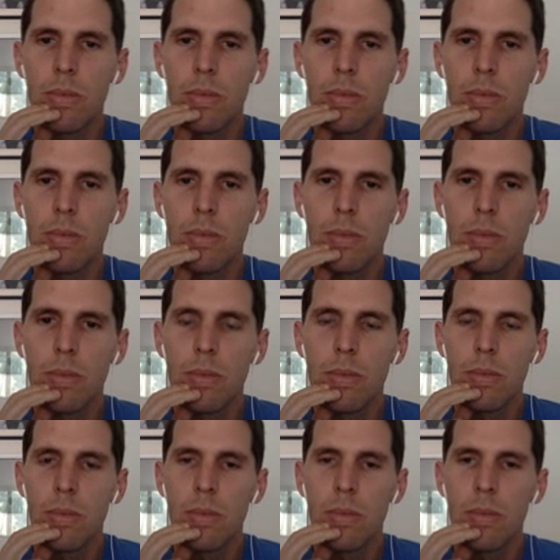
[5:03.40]

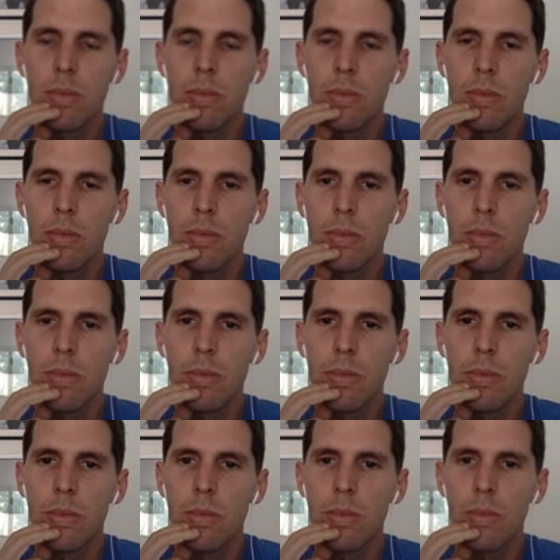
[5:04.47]

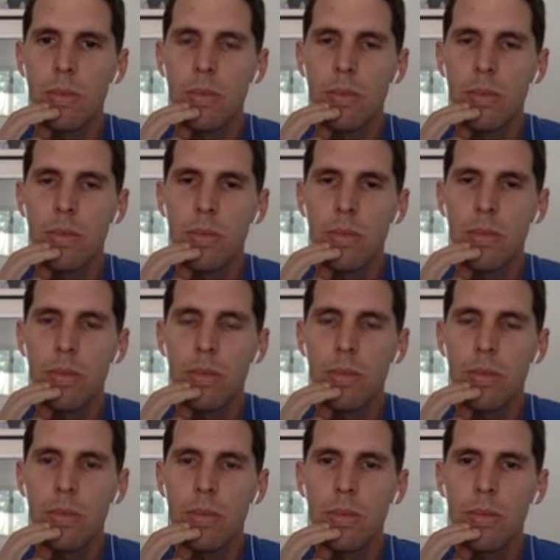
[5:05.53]

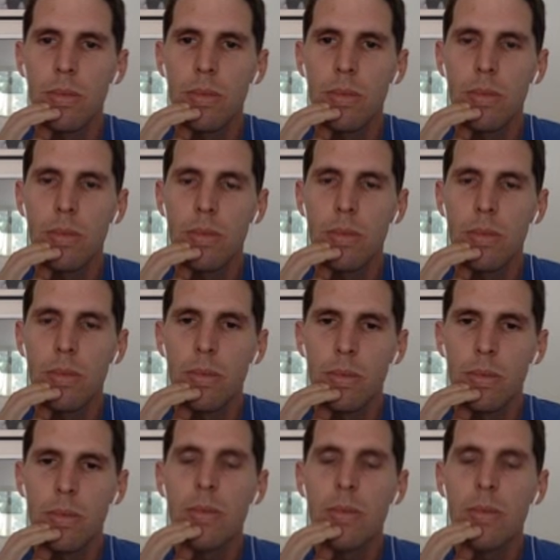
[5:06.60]

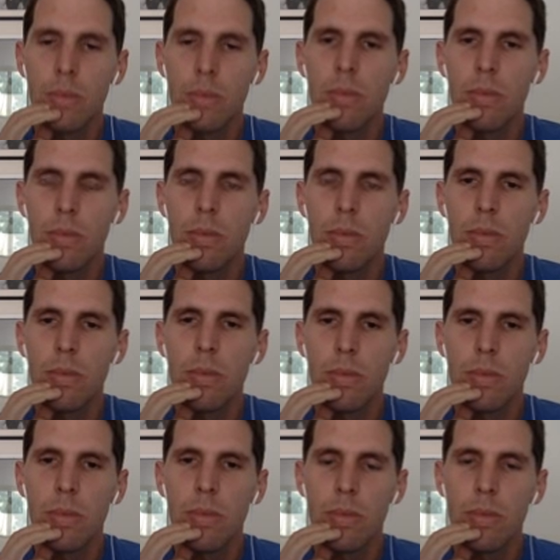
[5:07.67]

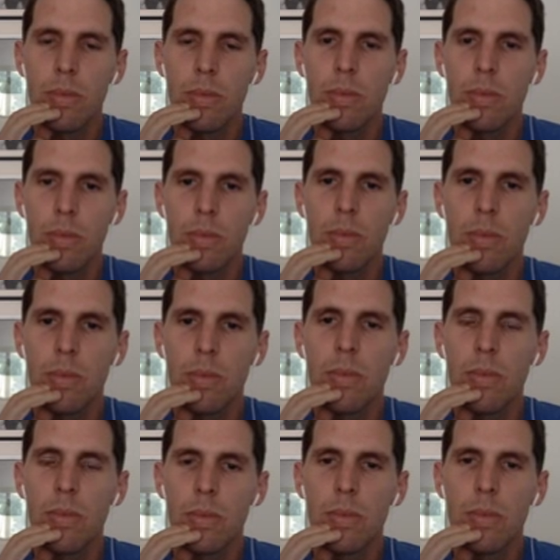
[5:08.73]

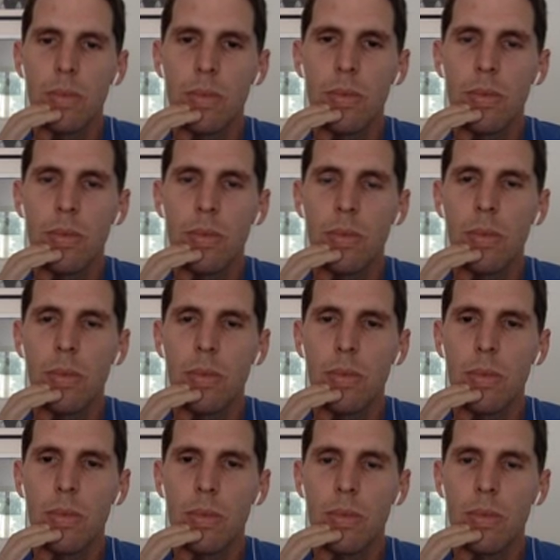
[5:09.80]
(not speaking)